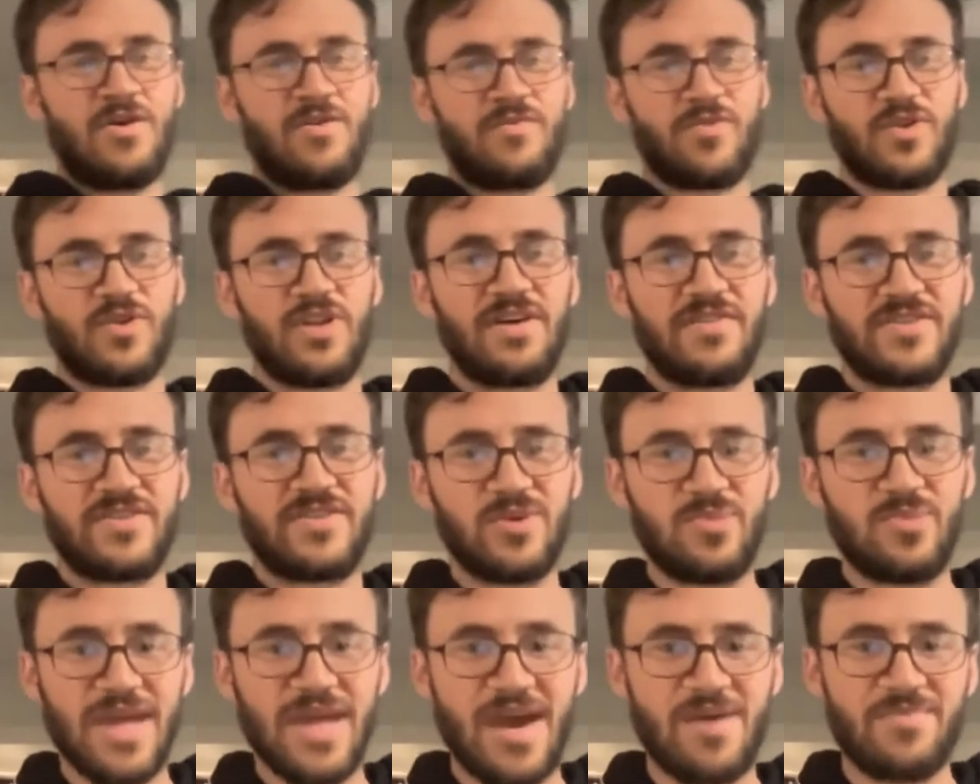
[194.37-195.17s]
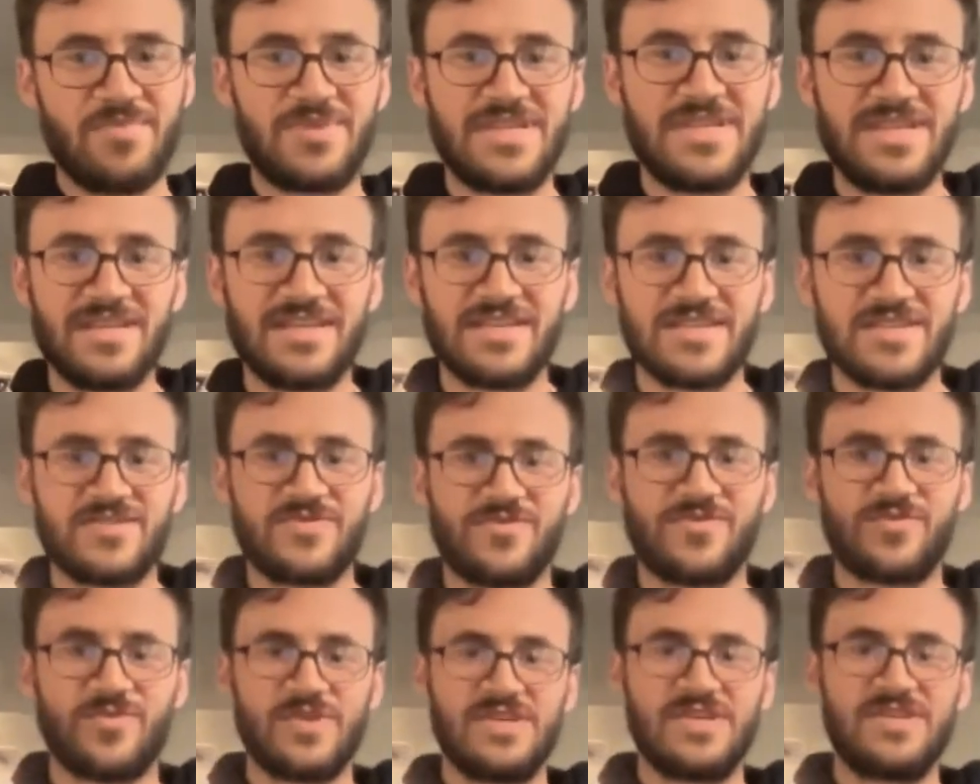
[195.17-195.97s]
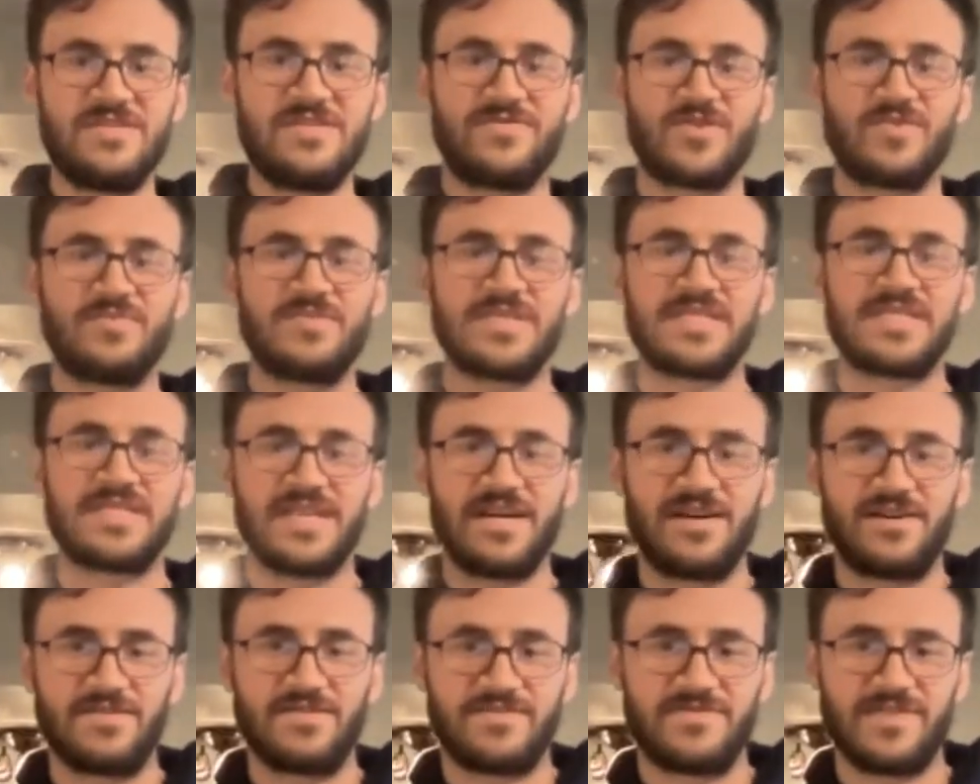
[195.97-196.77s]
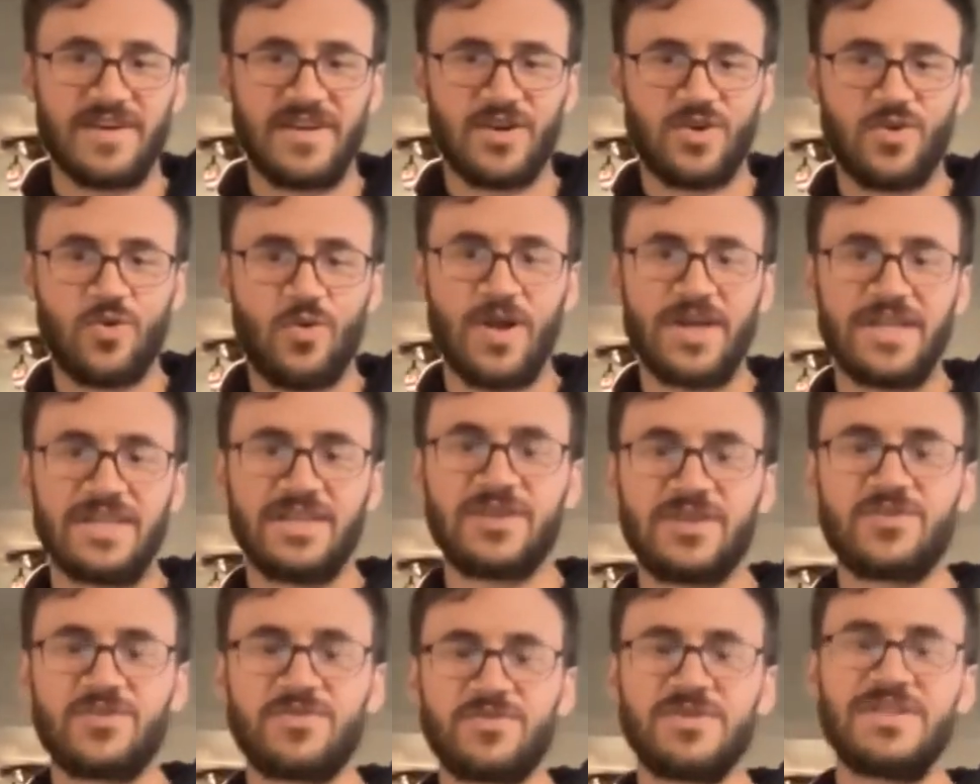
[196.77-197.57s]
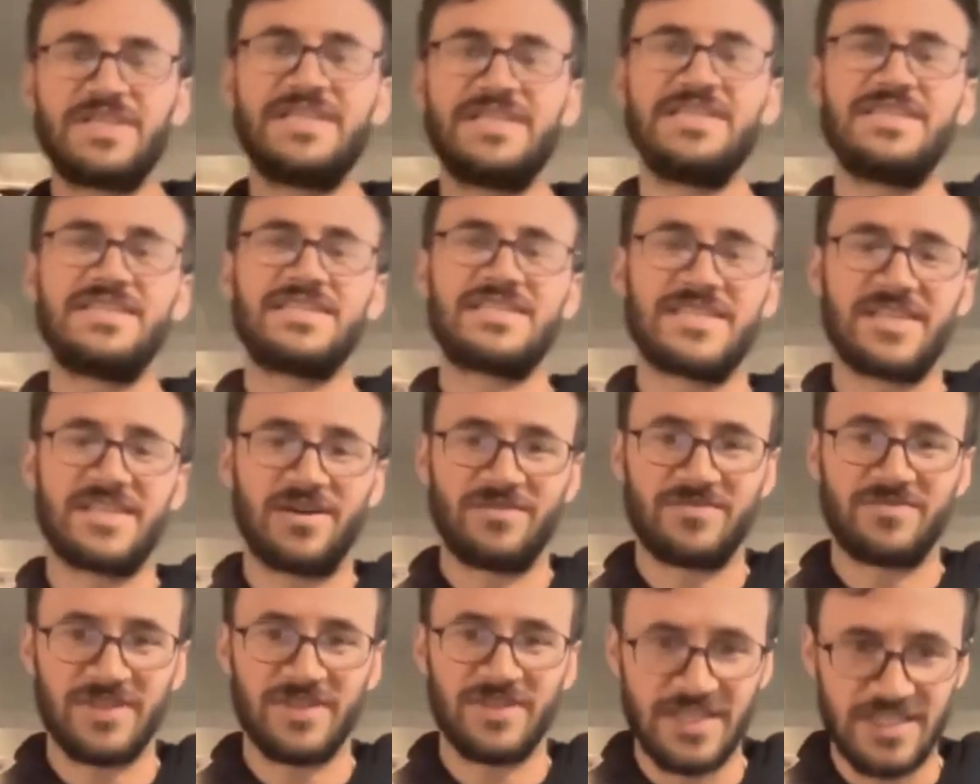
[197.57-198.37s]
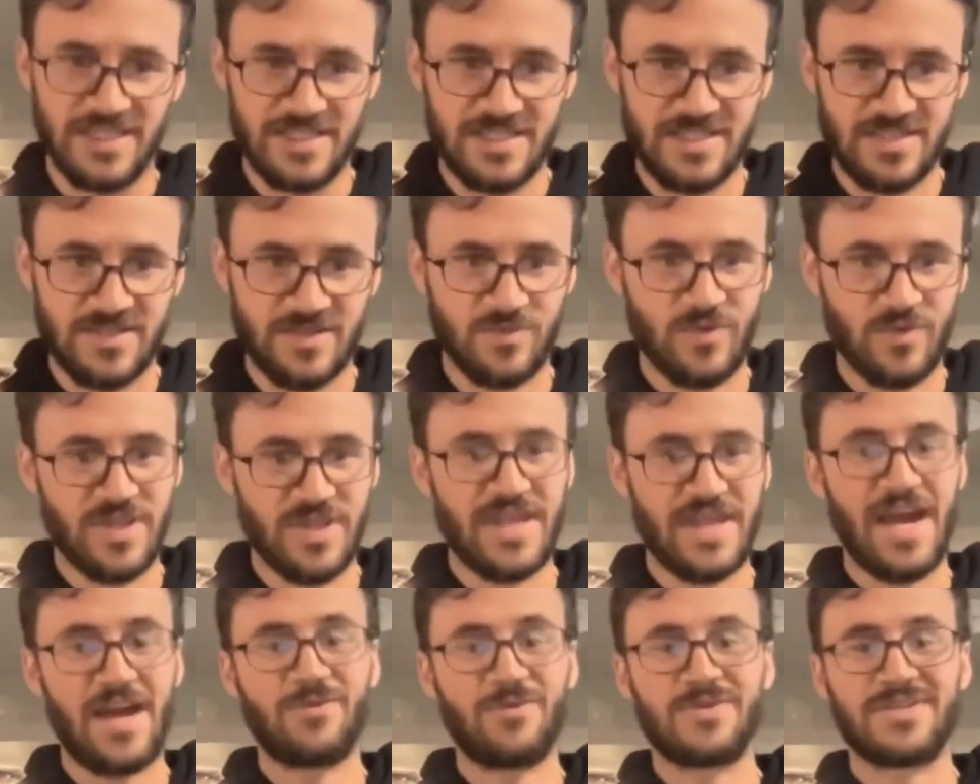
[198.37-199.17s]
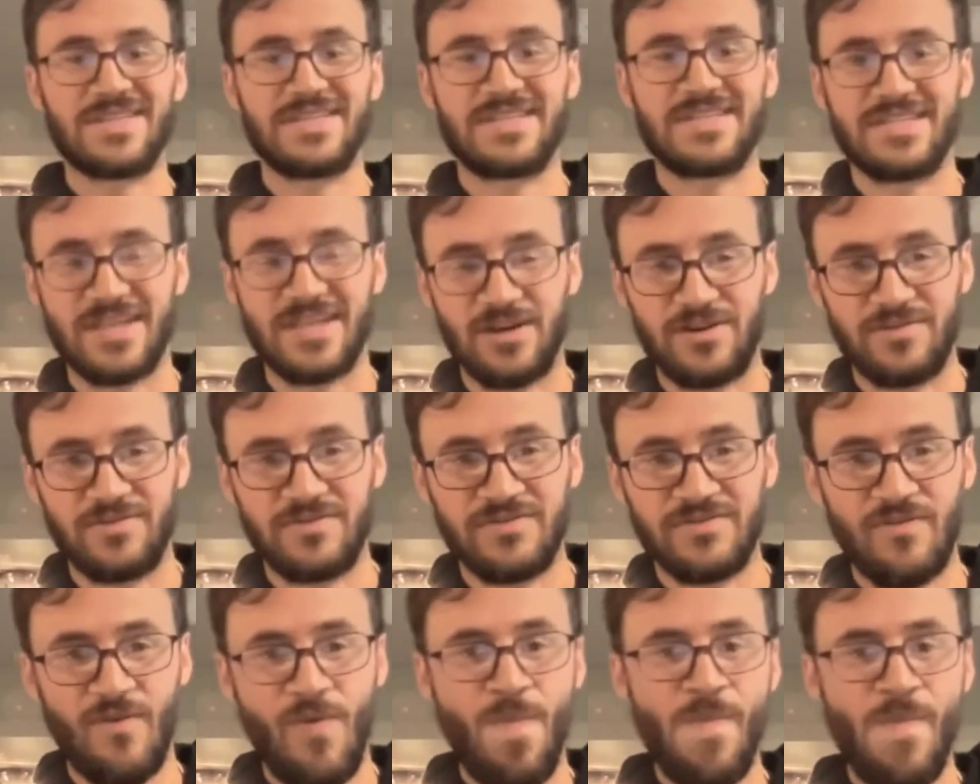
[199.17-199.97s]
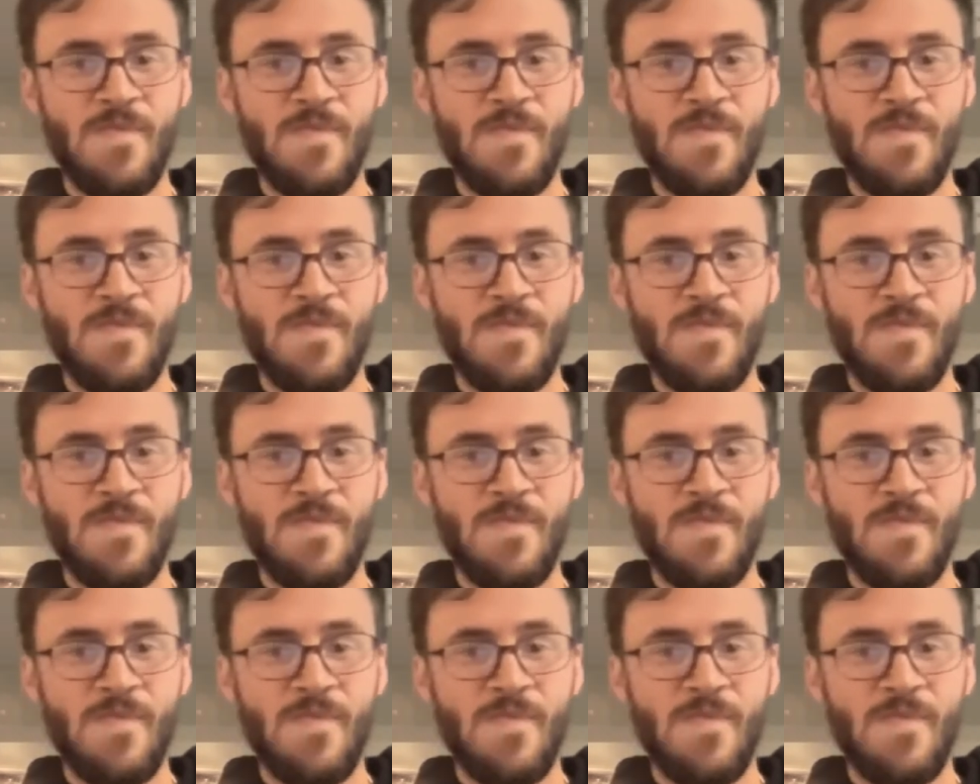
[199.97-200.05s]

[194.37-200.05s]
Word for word: For love to be empty, it is free from the self, and quite literally selfless, without self.